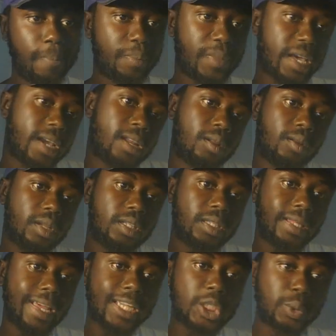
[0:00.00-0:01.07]
Then
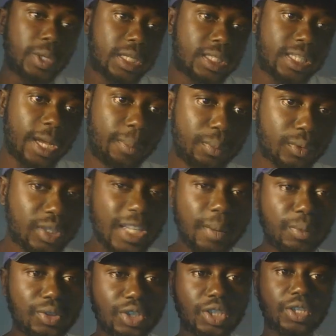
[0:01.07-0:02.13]
next week, Temple
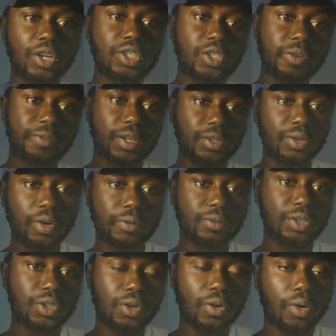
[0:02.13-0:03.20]
just lost to
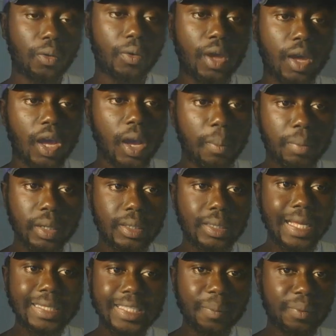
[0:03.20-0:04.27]
Villanova. So, but
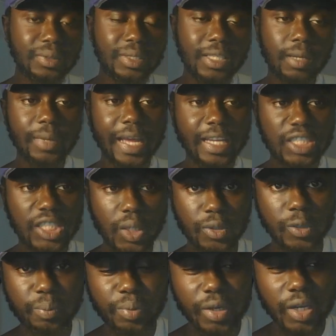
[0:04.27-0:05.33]
that Temple team last year
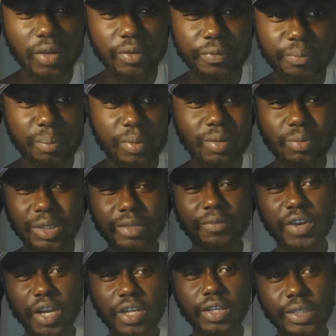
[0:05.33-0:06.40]
was a
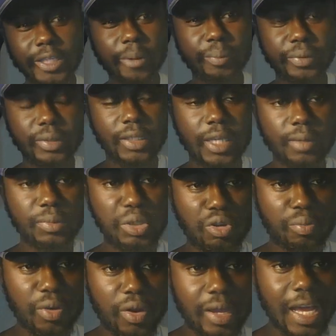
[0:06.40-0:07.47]
very good Temple team.
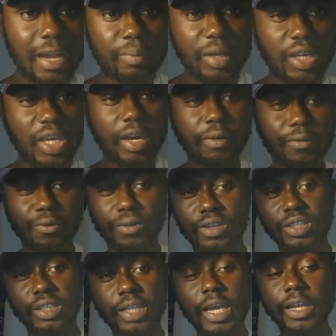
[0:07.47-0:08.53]
So Maryland got to be careful,
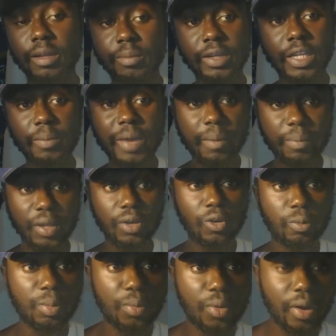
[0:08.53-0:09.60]
because they might be a
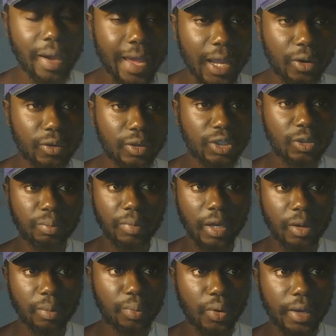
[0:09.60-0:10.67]
little bit more angry to
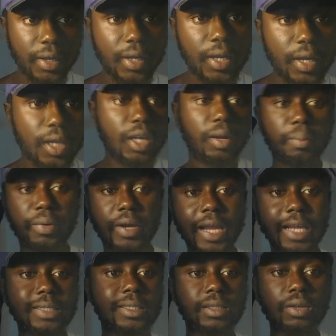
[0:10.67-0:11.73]
make a point. But
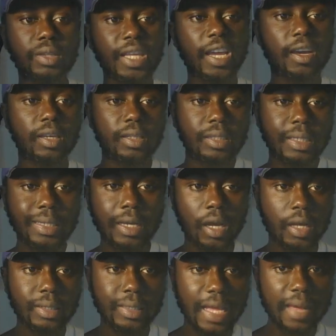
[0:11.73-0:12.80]
I still think
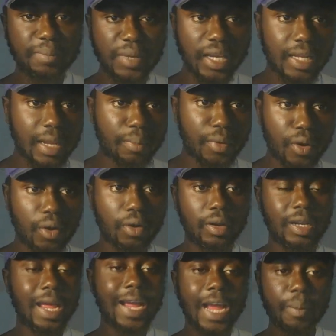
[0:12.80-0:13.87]
that being at
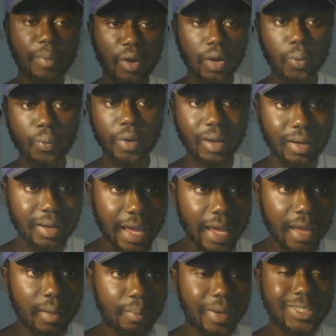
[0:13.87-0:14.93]
Maryland, I got Maryland winning
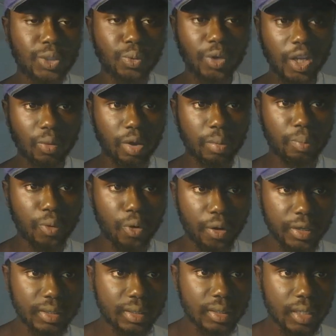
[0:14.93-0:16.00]
that by 21
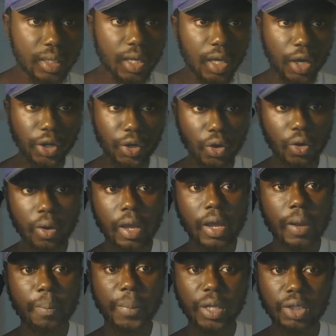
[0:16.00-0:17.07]
points. You know,
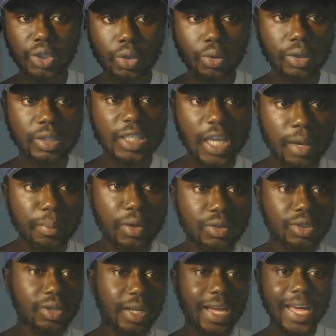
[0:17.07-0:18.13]
Minnesota
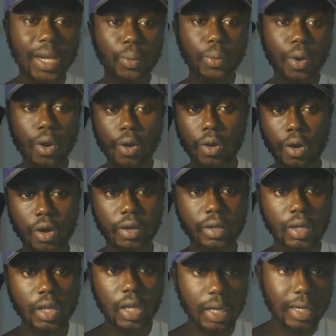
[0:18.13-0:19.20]
got a
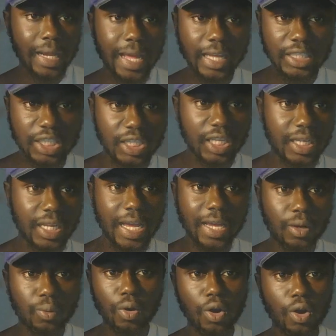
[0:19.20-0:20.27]
walk-on. Last year they had
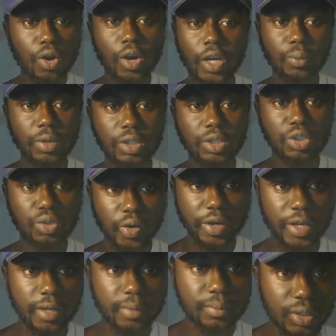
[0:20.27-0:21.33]
a walk-on and we
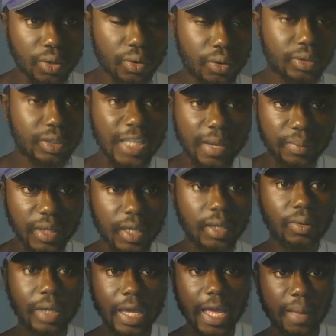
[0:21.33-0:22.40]
destroyed them. So same
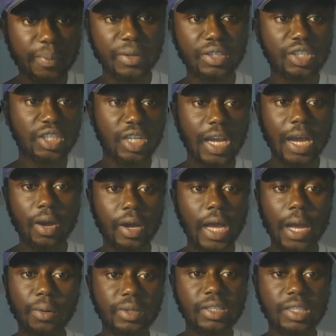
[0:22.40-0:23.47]
thing can happen this year.
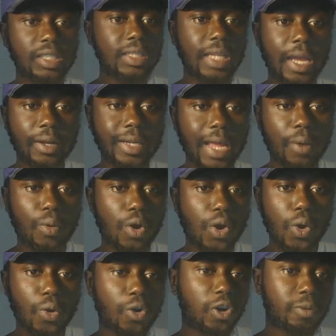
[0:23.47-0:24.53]
I don't see that
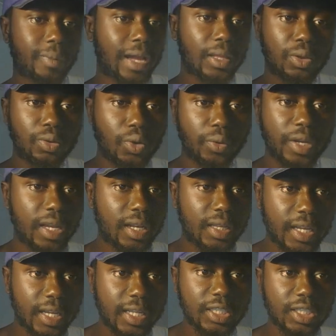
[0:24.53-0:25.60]
walk-on quarterback doing
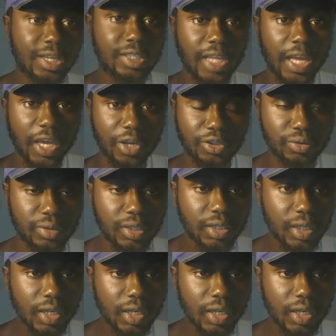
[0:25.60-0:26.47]
anything against our secondary.